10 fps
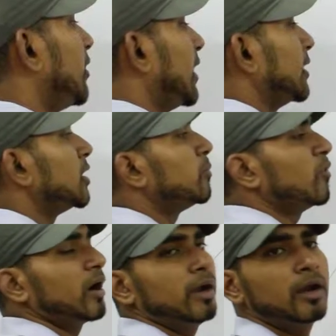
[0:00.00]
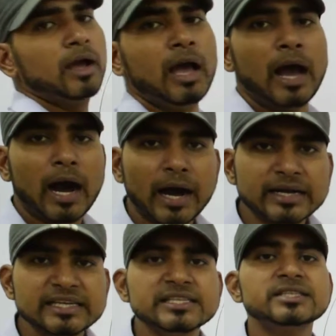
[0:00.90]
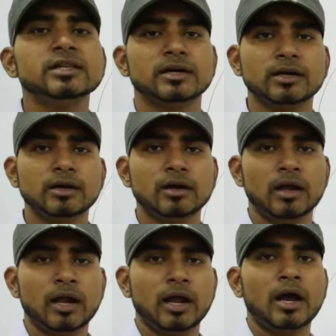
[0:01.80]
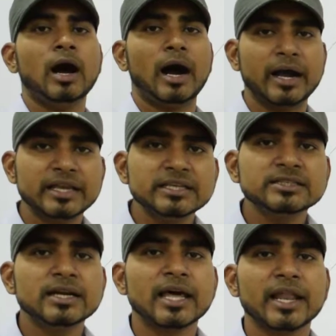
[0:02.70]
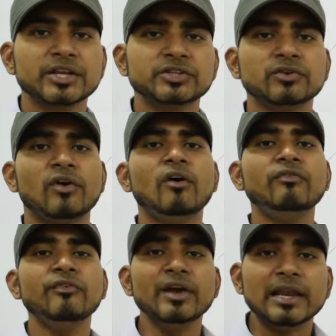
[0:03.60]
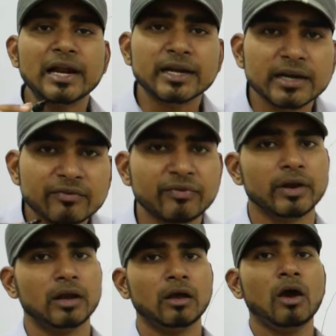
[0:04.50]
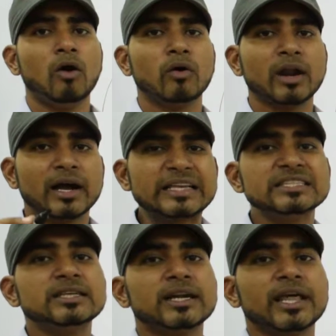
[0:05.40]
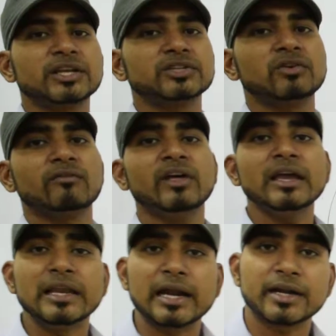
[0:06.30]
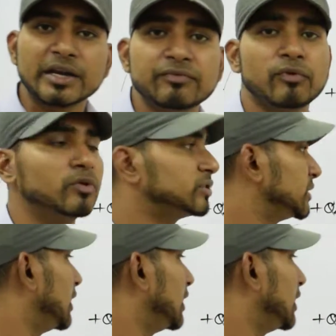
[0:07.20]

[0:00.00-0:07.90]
to another point against the direction of electric field or against the direction of the electric force,